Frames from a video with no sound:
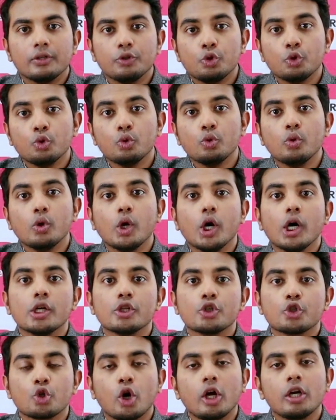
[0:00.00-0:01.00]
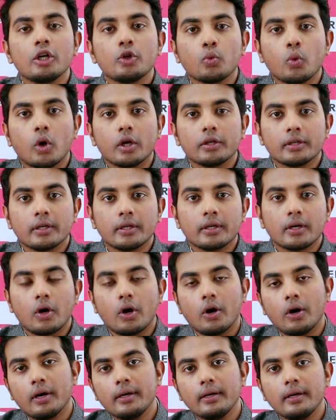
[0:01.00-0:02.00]
do salt water
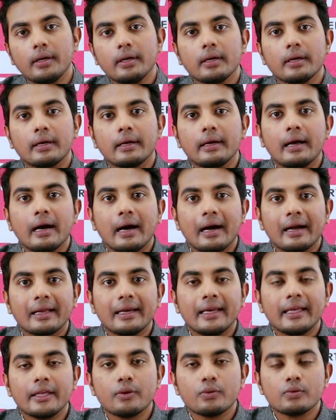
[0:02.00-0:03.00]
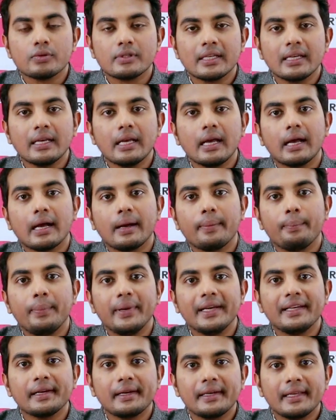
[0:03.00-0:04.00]
or gargling using a
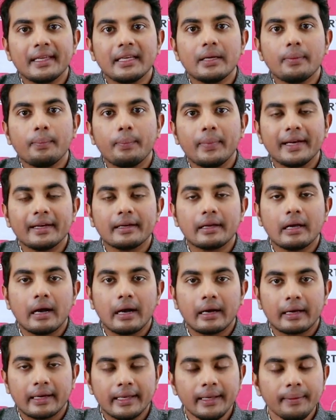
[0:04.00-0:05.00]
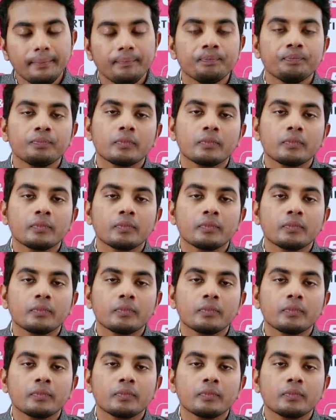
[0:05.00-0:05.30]
betadine mint gargling.